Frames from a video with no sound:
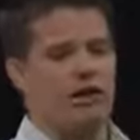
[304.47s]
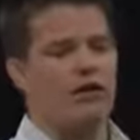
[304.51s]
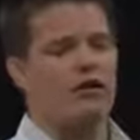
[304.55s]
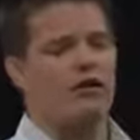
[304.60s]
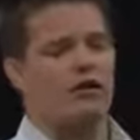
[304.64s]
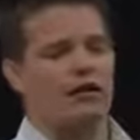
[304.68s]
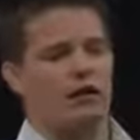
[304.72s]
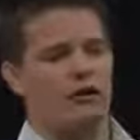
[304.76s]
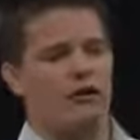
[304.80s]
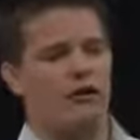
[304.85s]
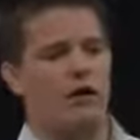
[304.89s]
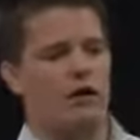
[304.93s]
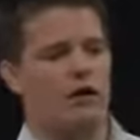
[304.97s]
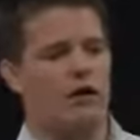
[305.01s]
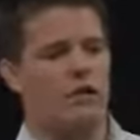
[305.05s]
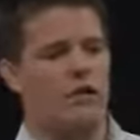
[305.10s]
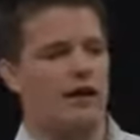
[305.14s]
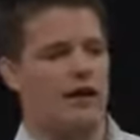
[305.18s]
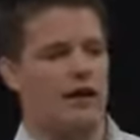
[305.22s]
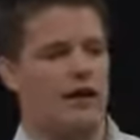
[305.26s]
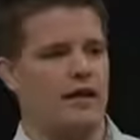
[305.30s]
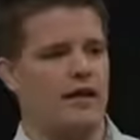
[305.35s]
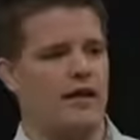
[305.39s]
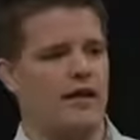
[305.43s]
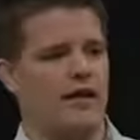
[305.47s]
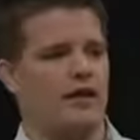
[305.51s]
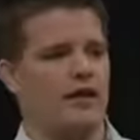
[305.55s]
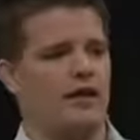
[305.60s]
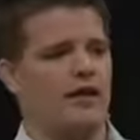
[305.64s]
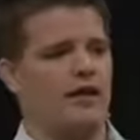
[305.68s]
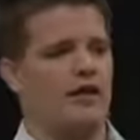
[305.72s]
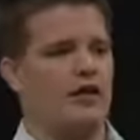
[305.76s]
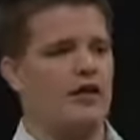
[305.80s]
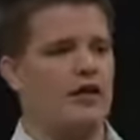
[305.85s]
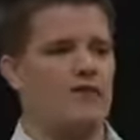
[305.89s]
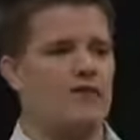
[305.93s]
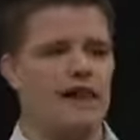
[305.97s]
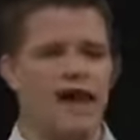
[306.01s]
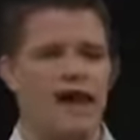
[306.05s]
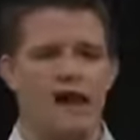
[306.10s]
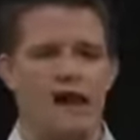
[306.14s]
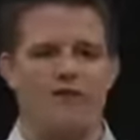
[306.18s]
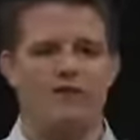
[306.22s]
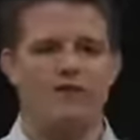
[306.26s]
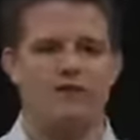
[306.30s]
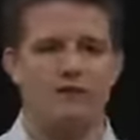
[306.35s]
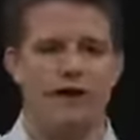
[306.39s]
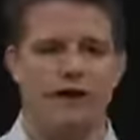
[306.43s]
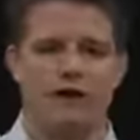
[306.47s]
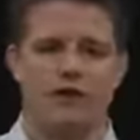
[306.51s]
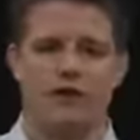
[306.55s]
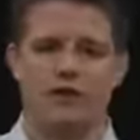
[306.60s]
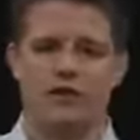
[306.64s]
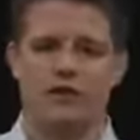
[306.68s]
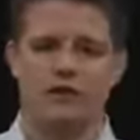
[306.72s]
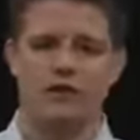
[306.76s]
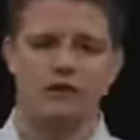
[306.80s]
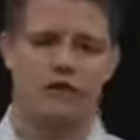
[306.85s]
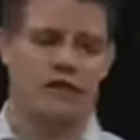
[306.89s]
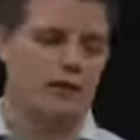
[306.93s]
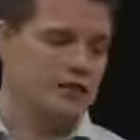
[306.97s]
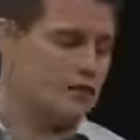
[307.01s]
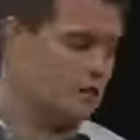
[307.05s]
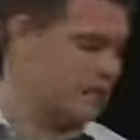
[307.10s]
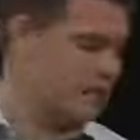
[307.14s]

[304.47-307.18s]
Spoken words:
They're like, okay, cool, I'll come back. You've got to have some kind of urgency.